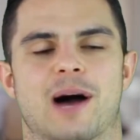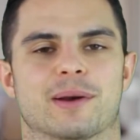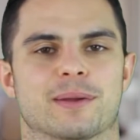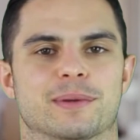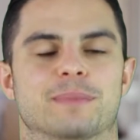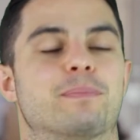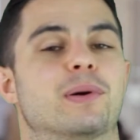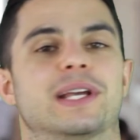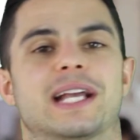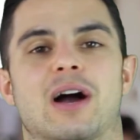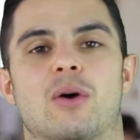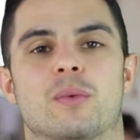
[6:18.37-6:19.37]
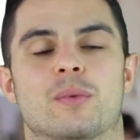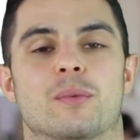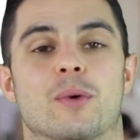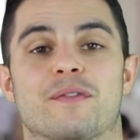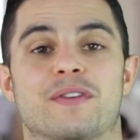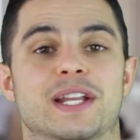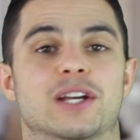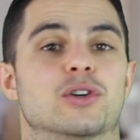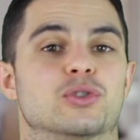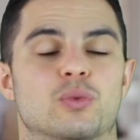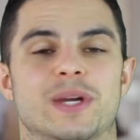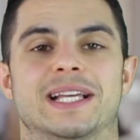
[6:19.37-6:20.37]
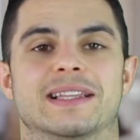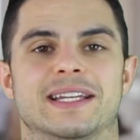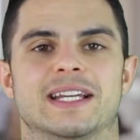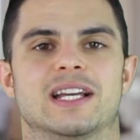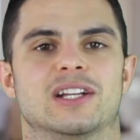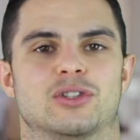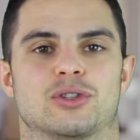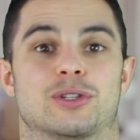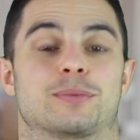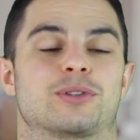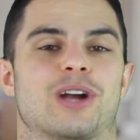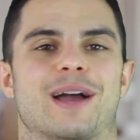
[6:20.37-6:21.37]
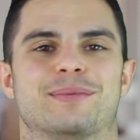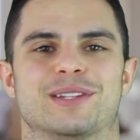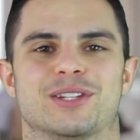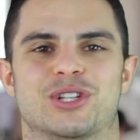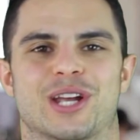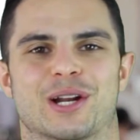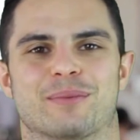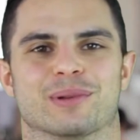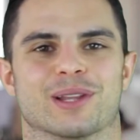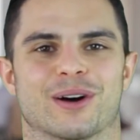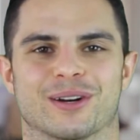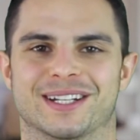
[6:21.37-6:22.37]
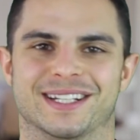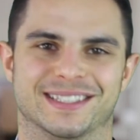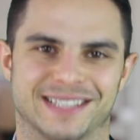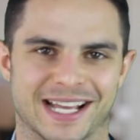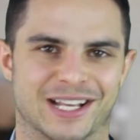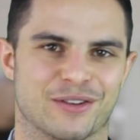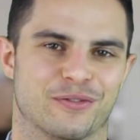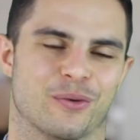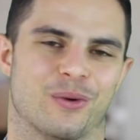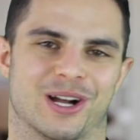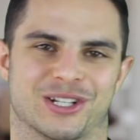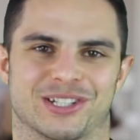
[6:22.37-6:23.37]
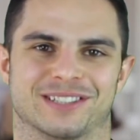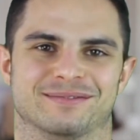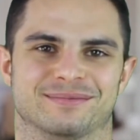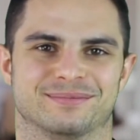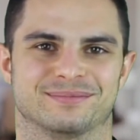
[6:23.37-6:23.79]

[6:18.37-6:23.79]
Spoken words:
I'm going to be putting out videos weekly, so subscribe to the channel below. Thank you for watching.